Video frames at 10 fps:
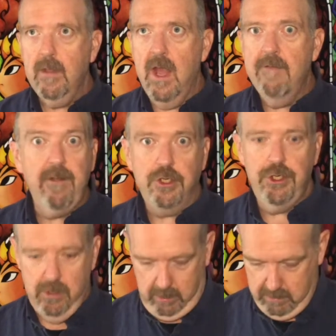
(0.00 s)

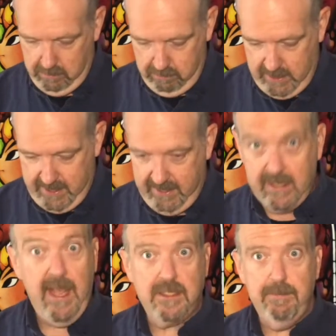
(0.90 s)
functional
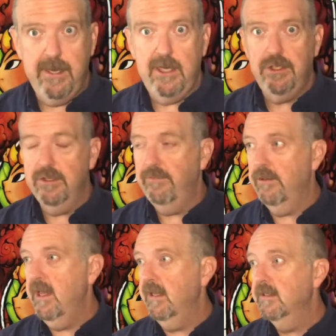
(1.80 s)
explanations for
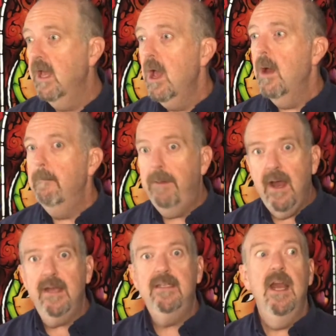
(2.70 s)
things.
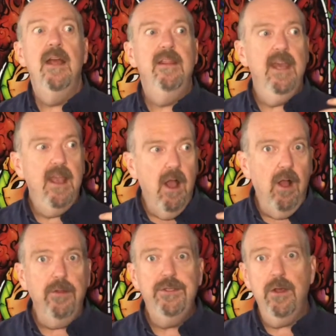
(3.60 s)
But they
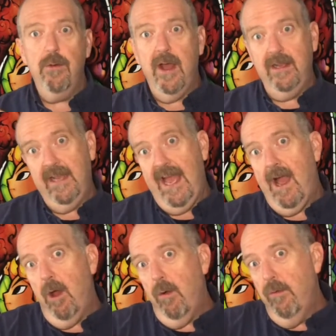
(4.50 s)
also
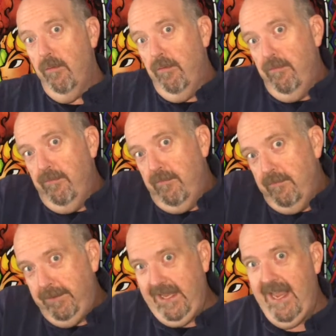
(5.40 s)
allow
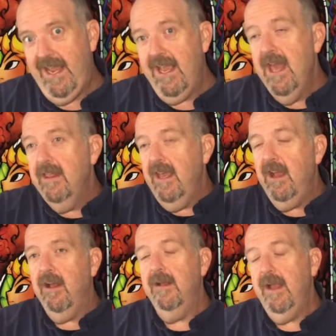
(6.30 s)
play.
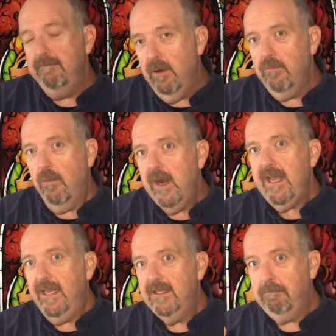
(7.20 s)
And what
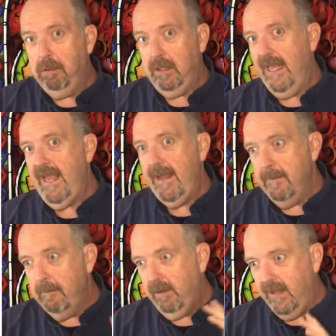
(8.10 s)
is play?
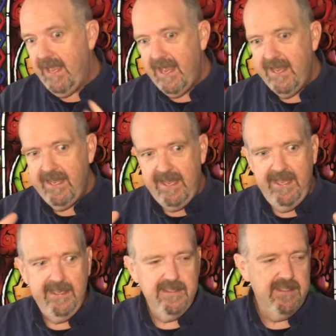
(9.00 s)
And play
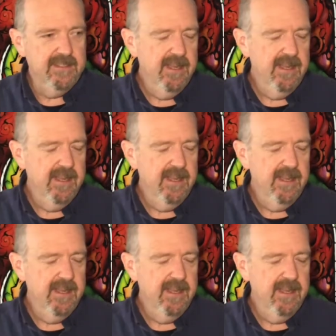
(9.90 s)
is